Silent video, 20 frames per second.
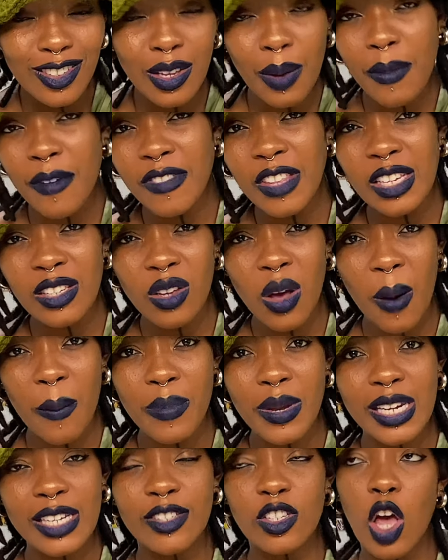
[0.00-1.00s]
some of these
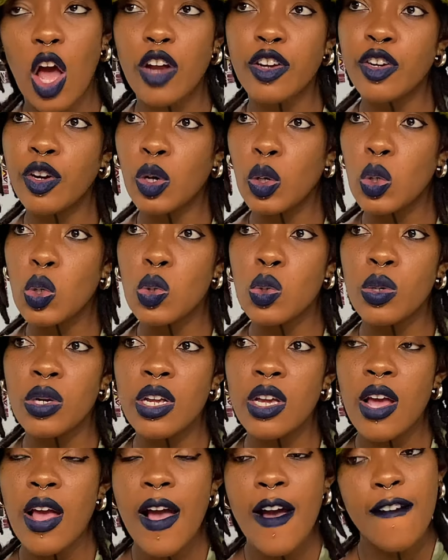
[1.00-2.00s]
companies on your
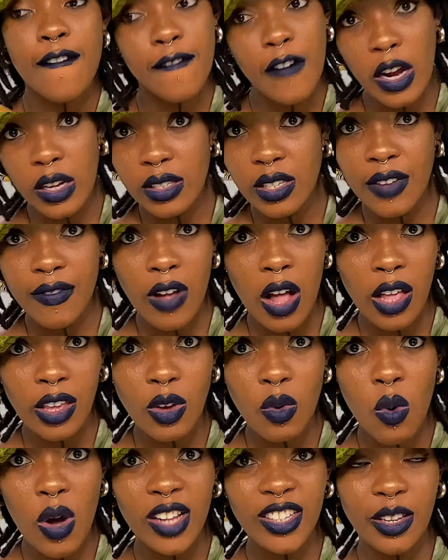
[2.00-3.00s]
own, first of all,
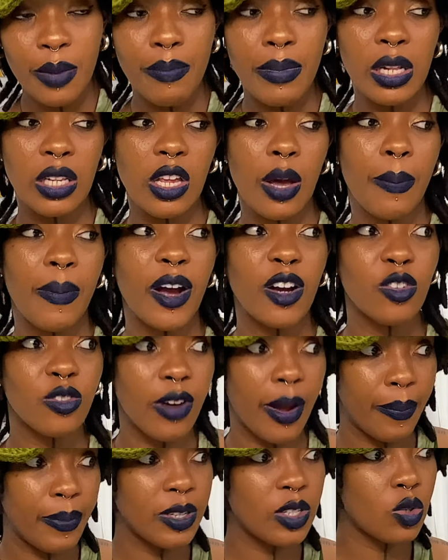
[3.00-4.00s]
you want to build up a
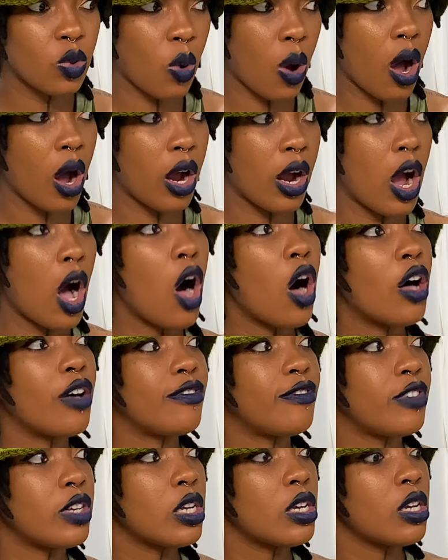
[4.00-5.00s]
repertoire
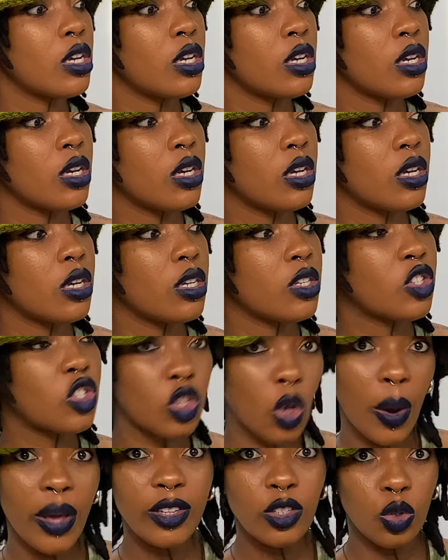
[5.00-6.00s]
of
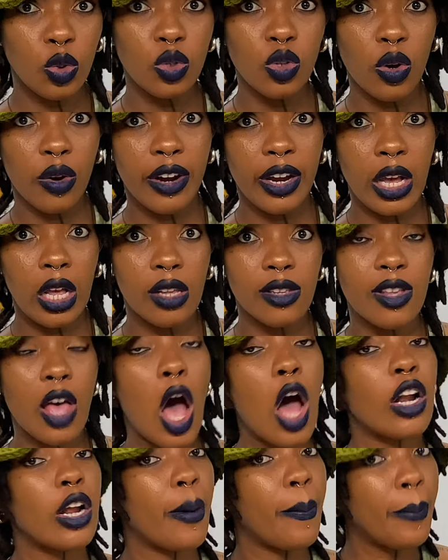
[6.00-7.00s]
sewing tutorials
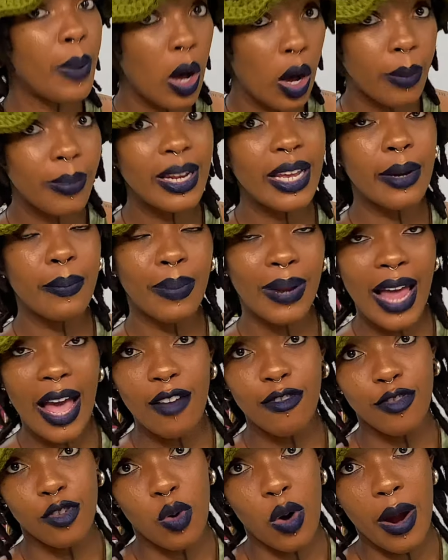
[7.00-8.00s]
on a public
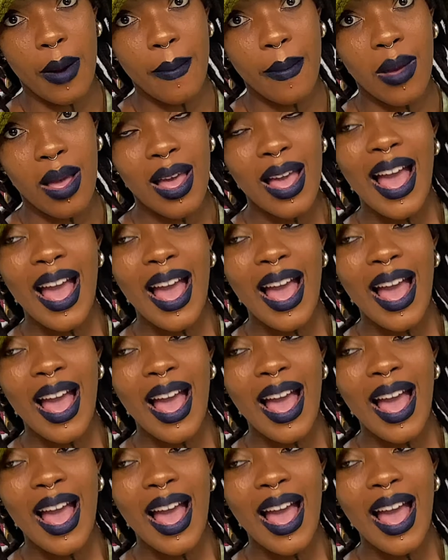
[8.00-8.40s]
platform.